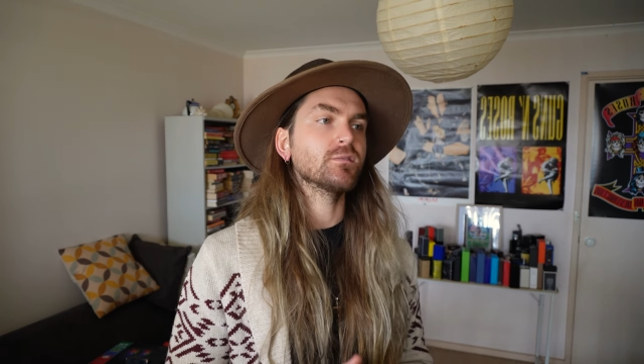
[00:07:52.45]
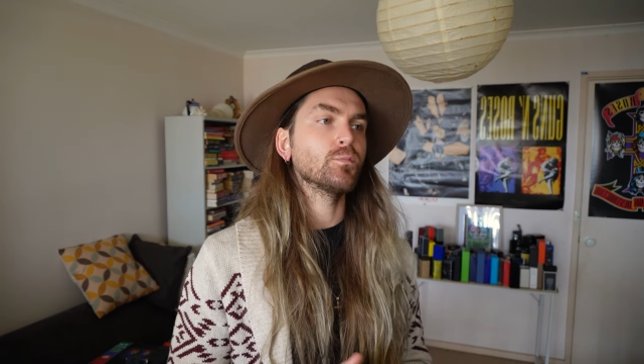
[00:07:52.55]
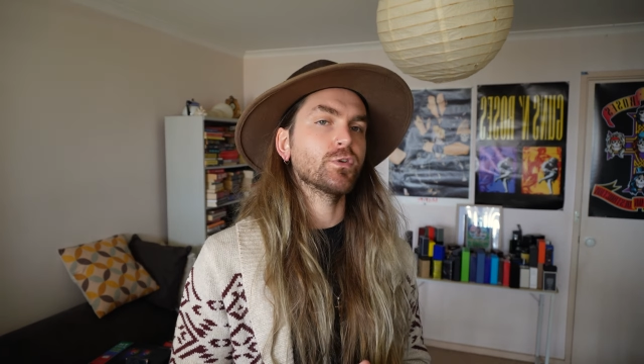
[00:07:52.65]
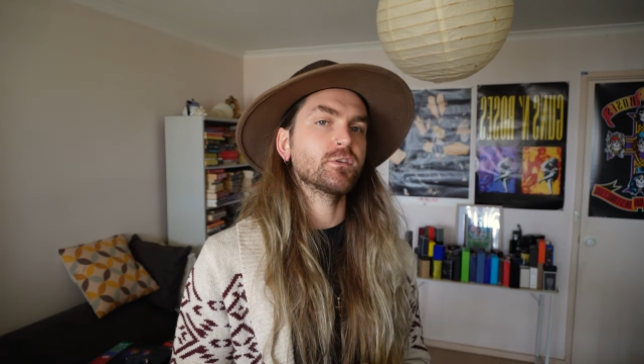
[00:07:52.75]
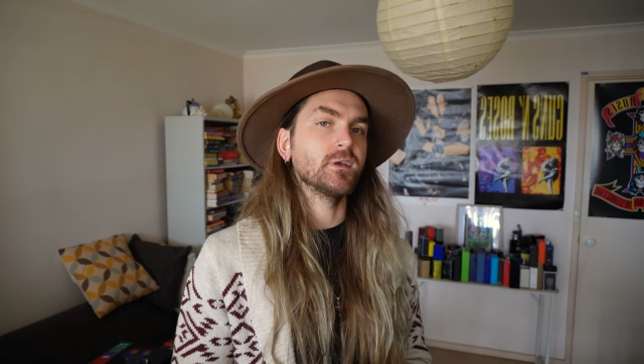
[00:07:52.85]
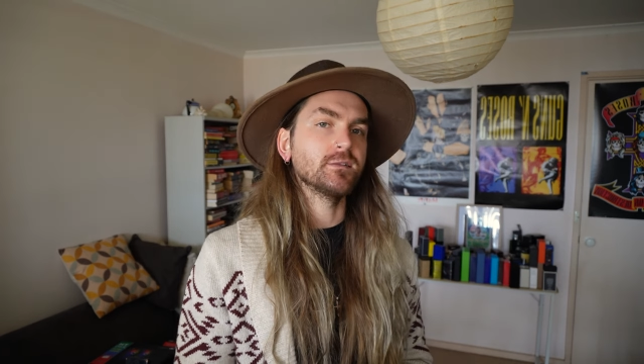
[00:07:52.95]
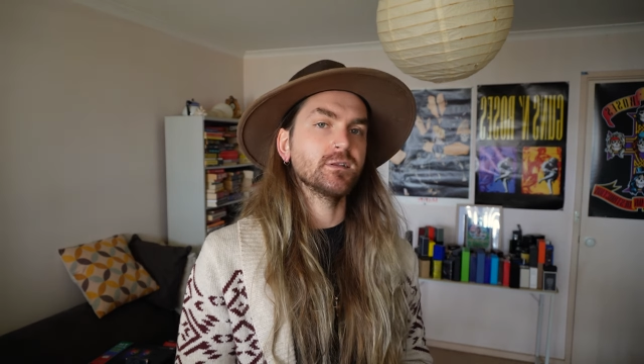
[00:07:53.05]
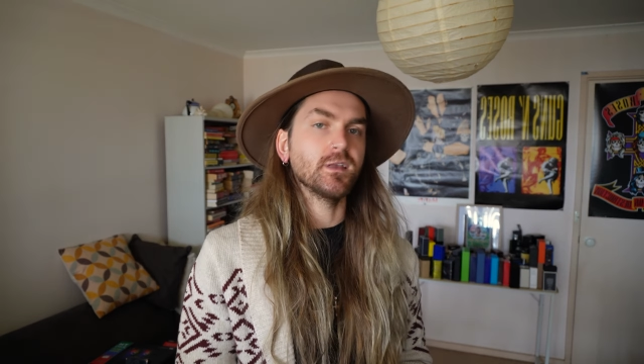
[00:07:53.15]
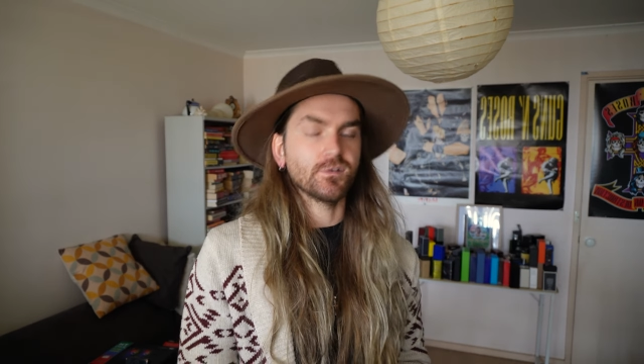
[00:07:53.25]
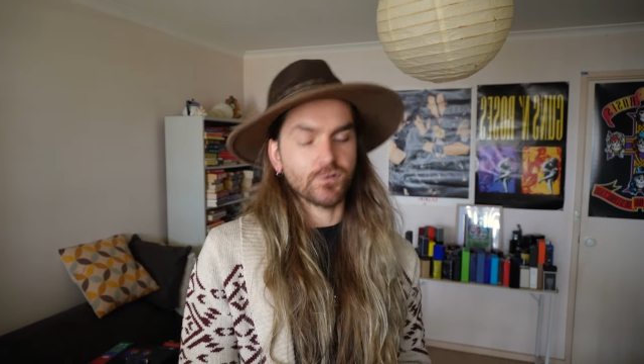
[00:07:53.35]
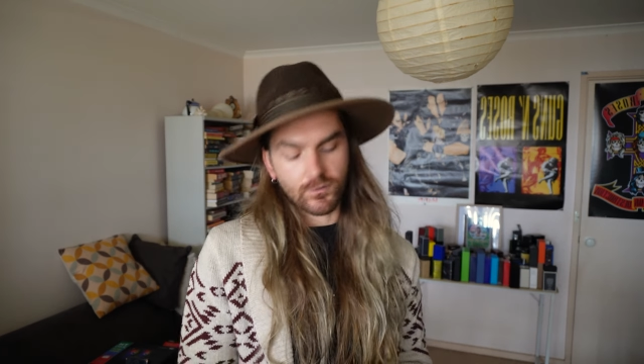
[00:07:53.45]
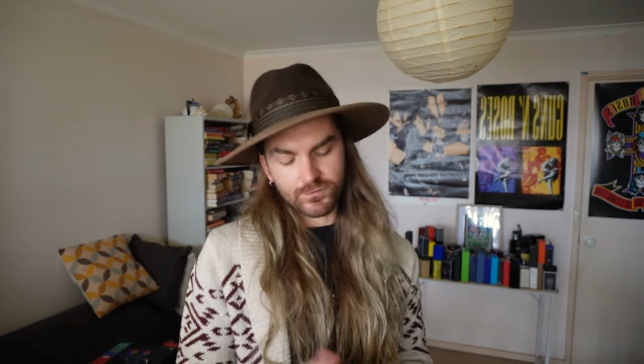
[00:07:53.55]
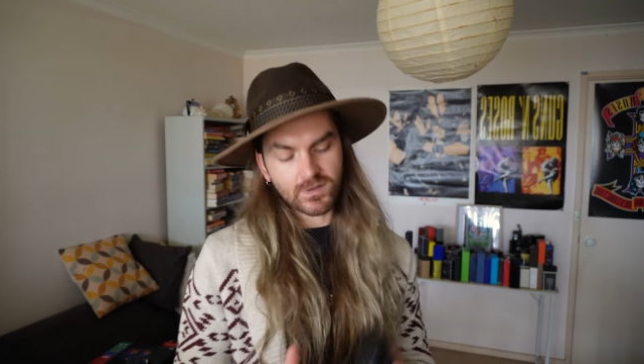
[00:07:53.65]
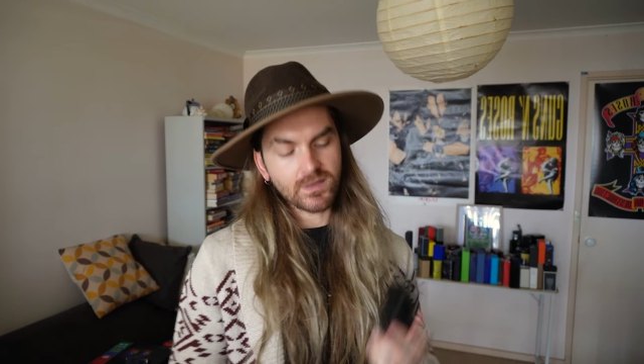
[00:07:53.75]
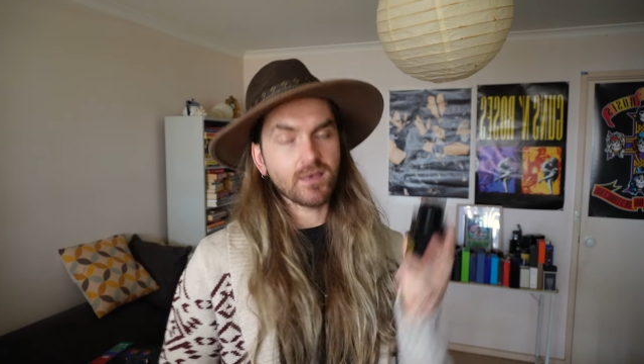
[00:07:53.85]
isn't presented as
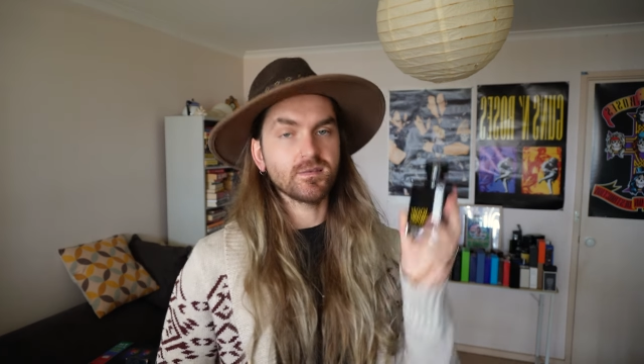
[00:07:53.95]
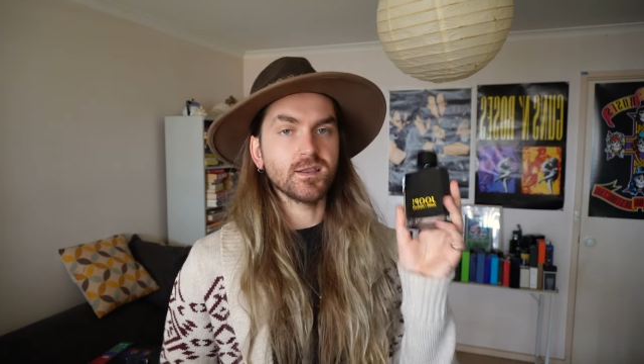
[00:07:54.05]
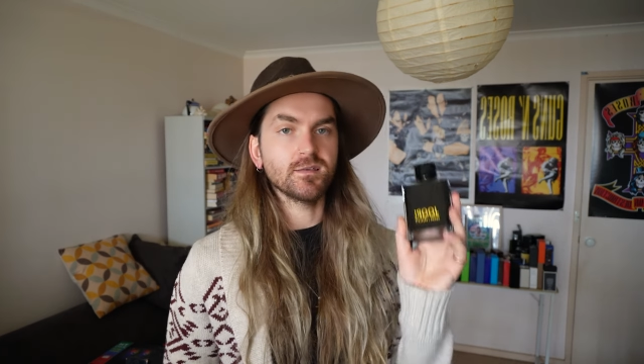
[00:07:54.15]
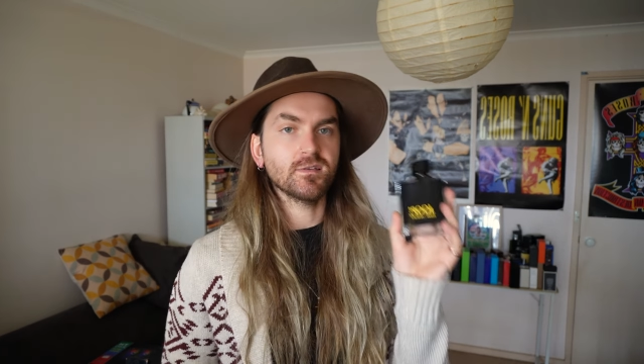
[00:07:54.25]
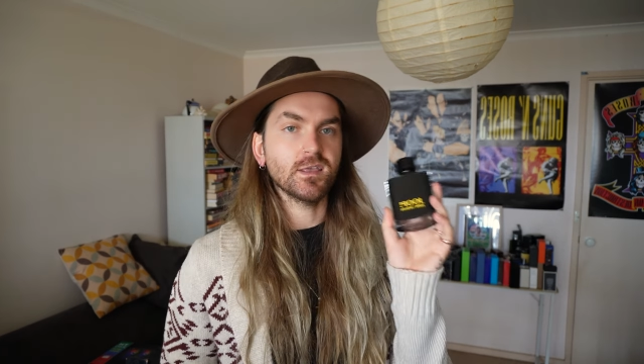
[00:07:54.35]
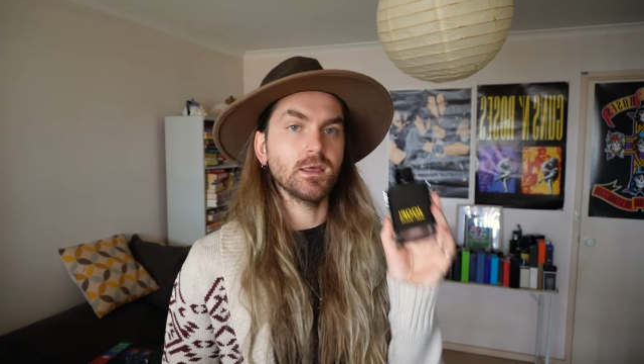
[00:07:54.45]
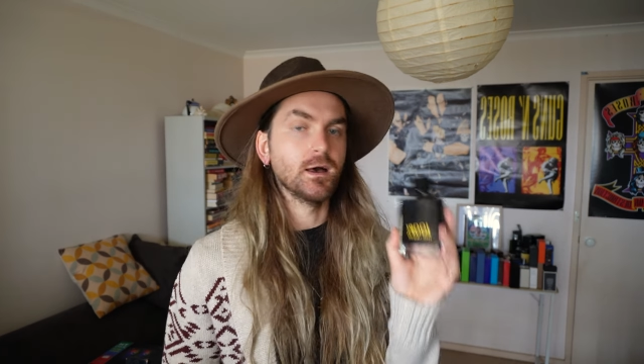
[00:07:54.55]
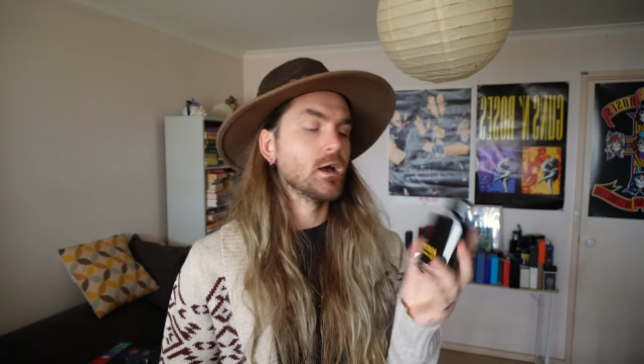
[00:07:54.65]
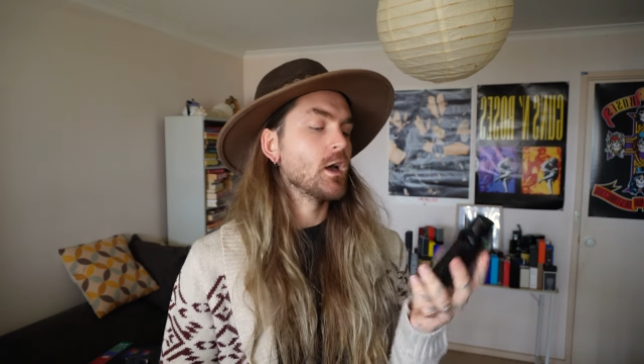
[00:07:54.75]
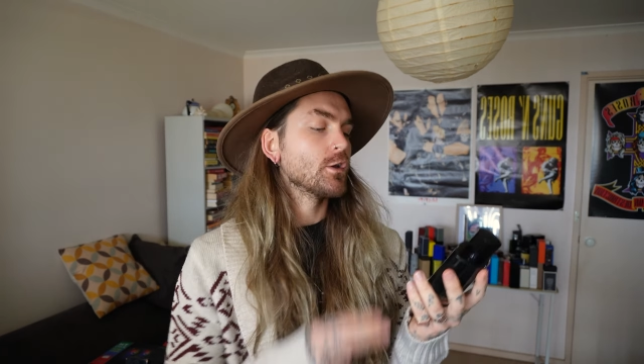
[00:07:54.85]
softly as it is here,